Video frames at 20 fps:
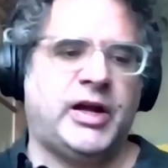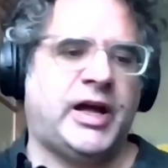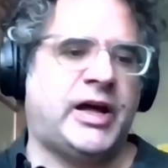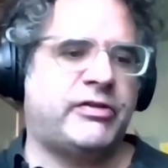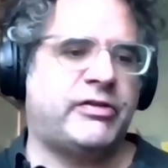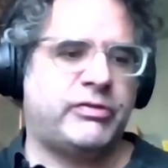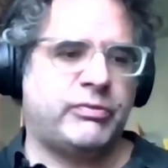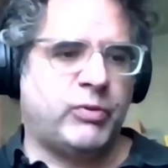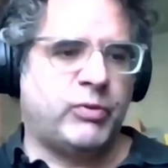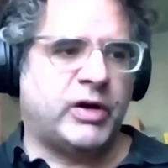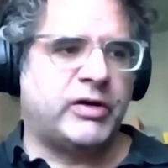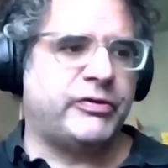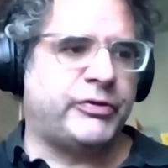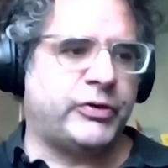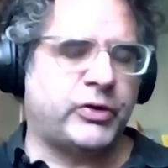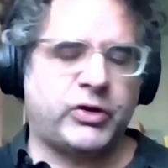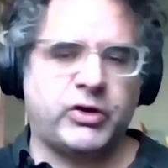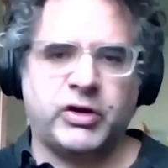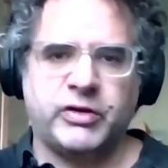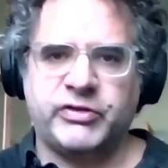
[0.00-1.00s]
has
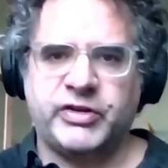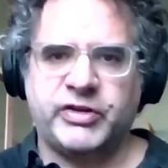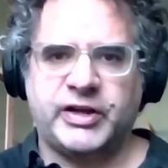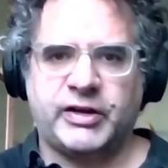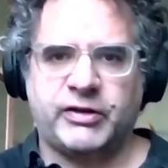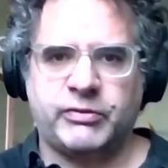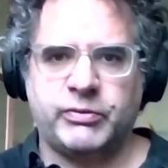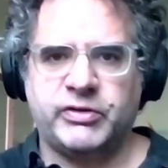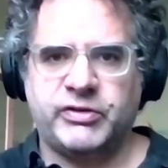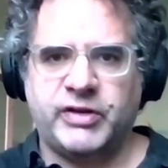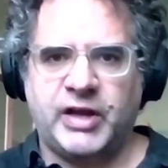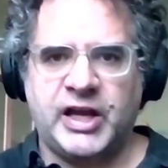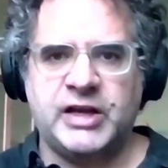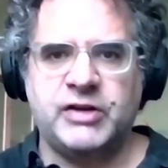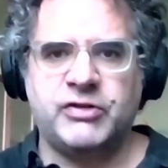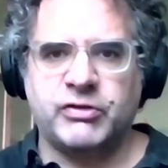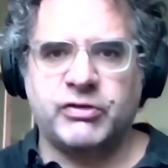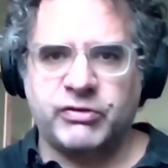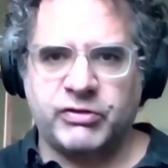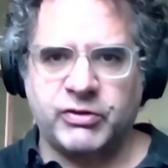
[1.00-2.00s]
wonderful contacts with
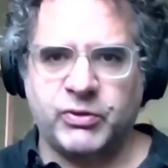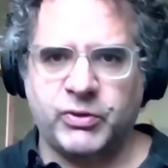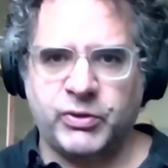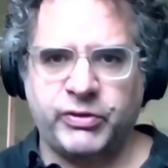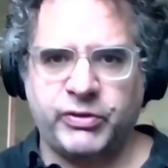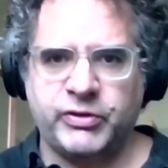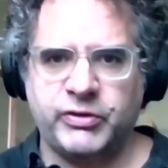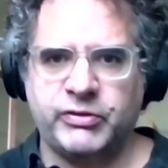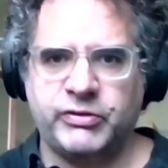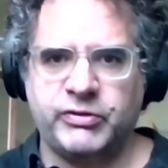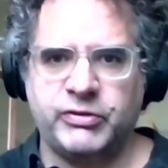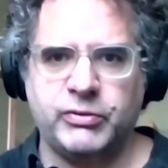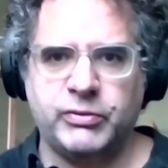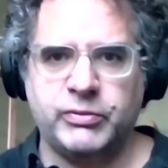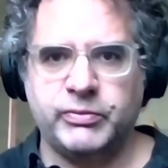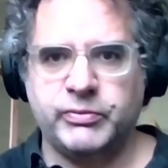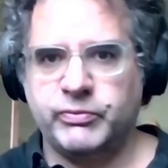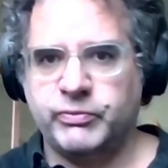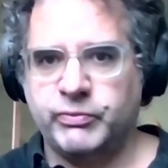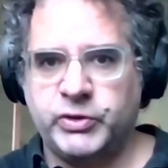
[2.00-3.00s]
agents and authors
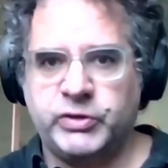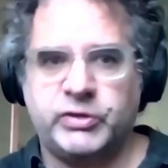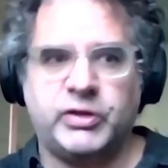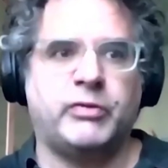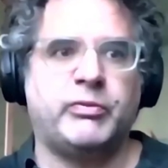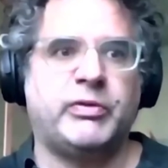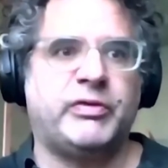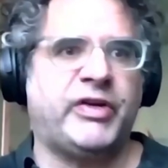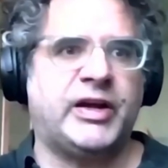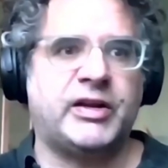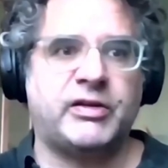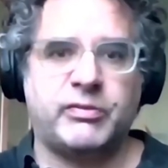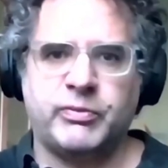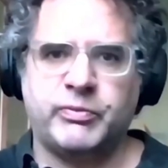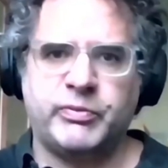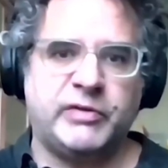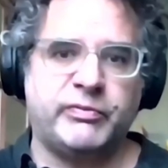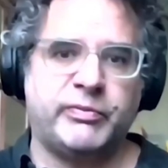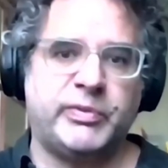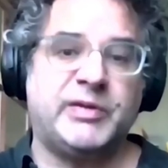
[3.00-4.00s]
who, you know, we've had,
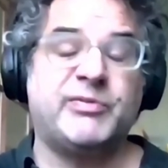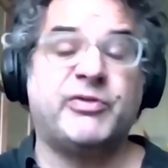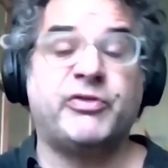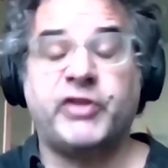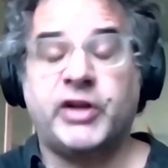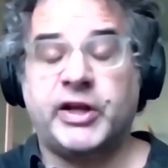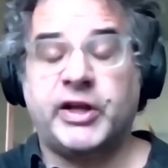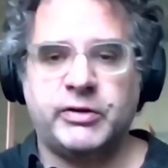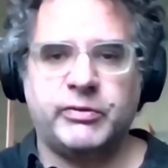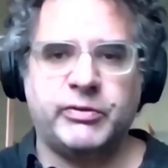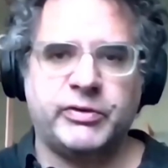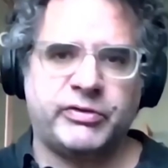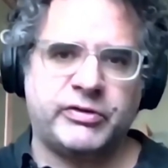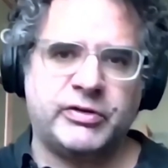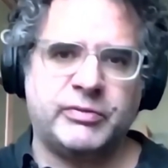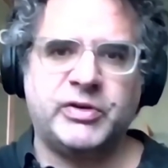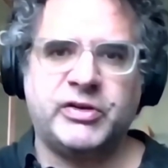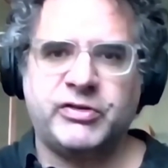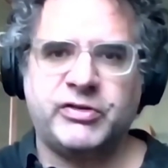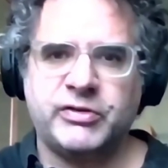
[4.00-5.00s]
we've been flooded with
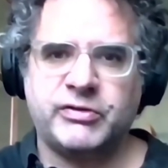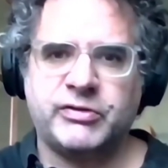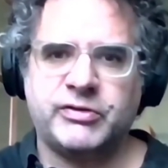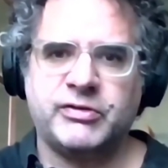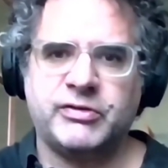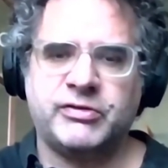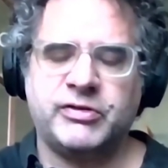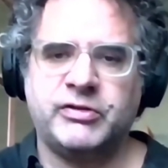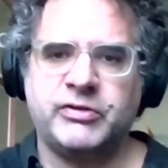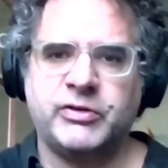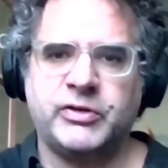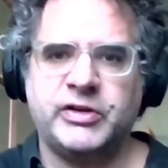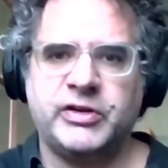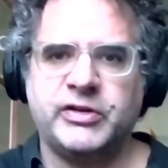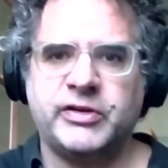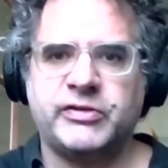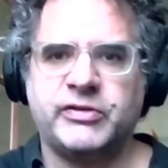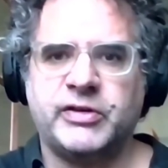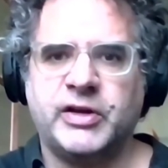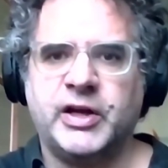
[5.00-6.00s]
submissions since she joined
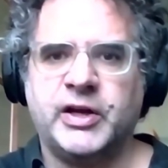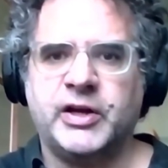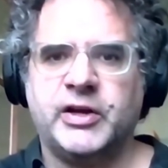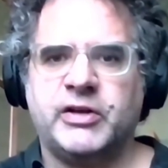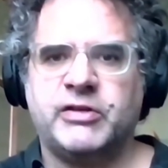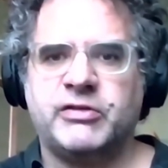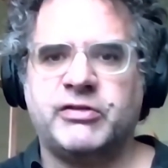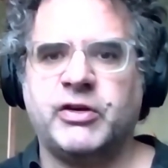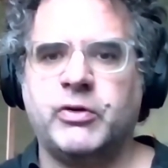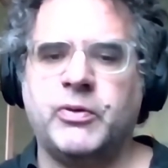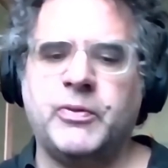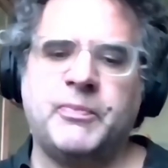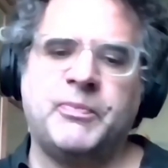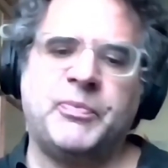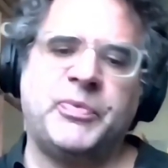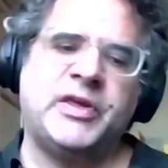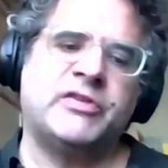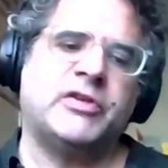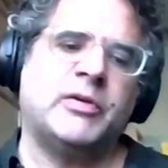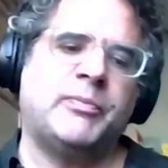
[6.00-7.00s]
us. So
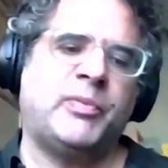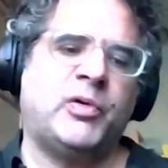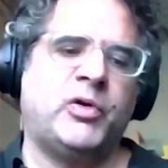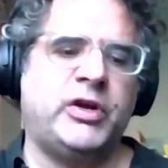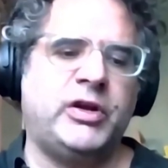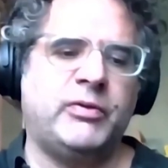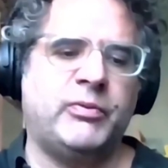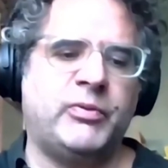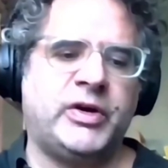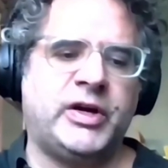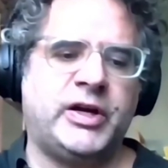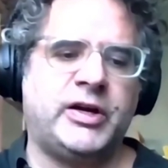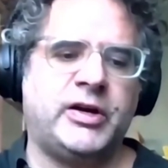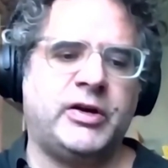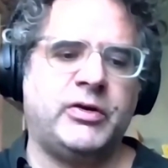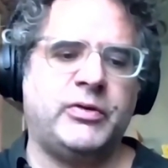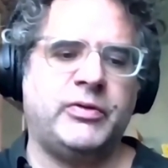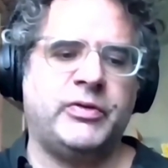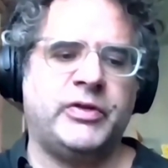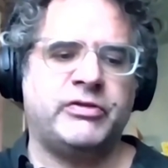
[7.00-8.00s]
there's a point
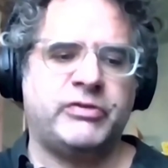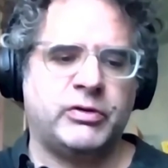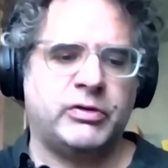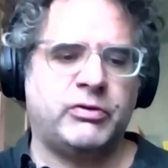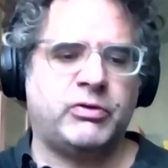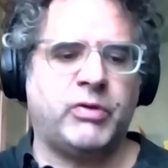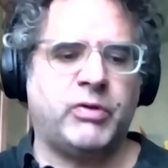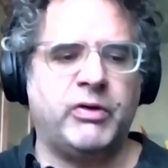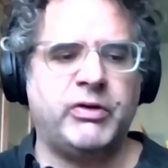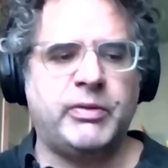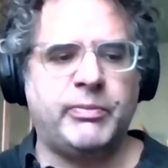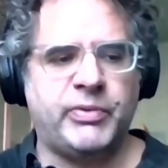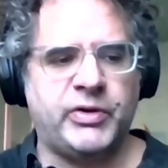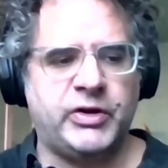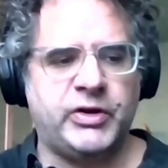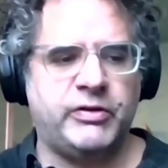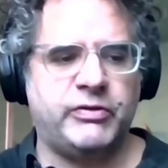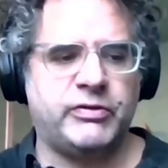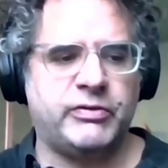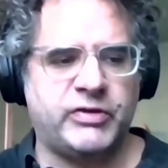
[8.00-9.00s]
where there's sort of growing
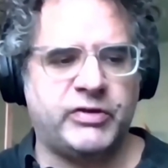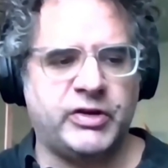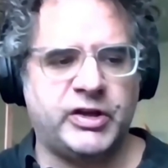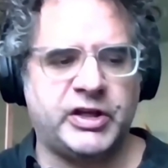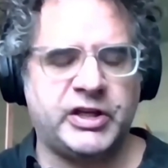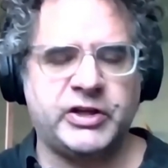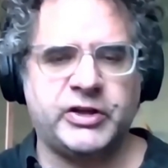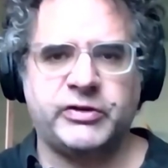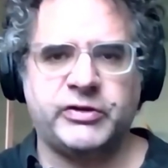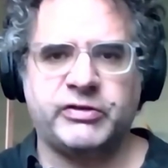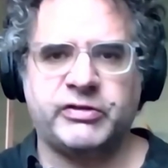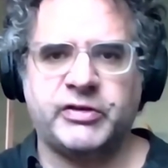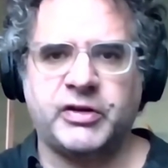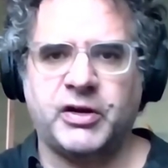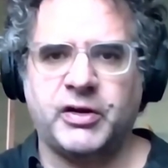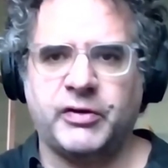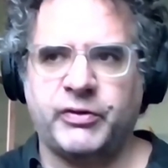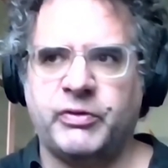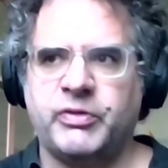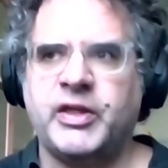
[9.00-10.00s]
pains of taking on
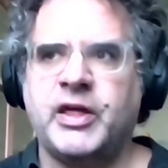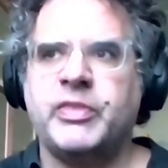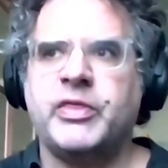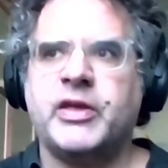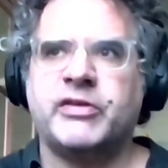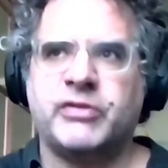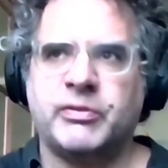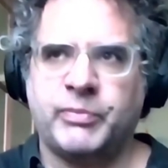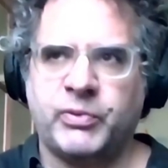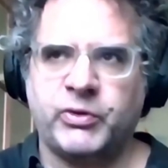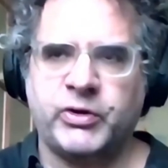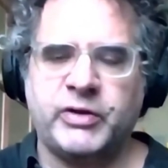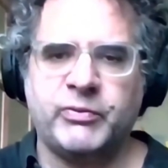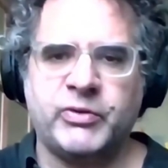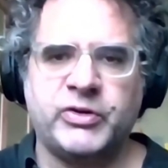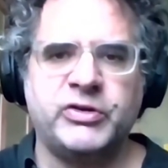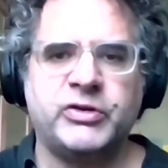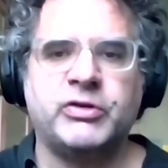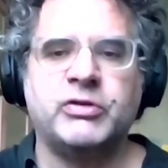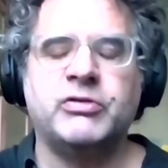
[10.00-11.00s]
stuff. And then there's a point
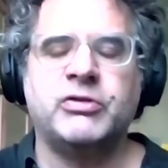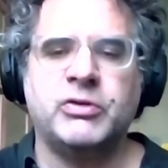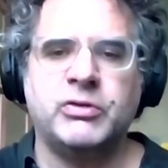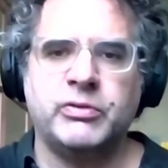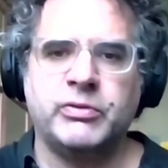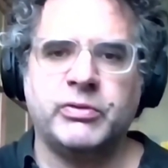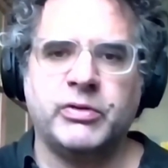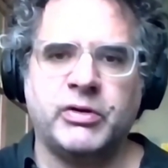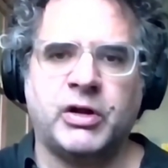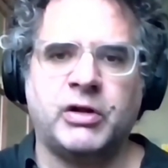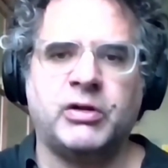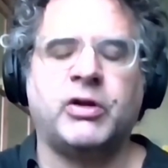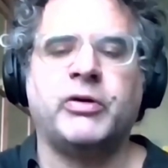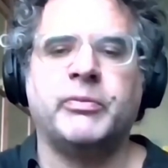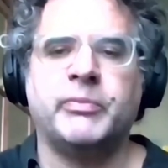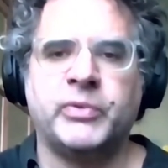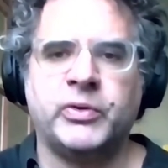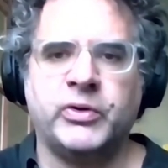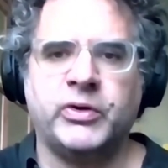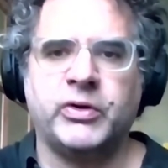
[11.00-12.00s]
where you can do a
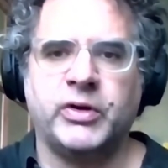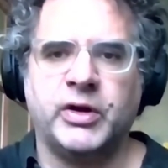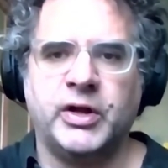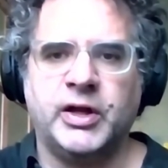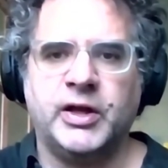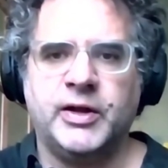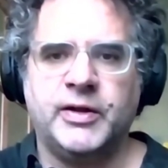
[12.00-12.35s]
lot more.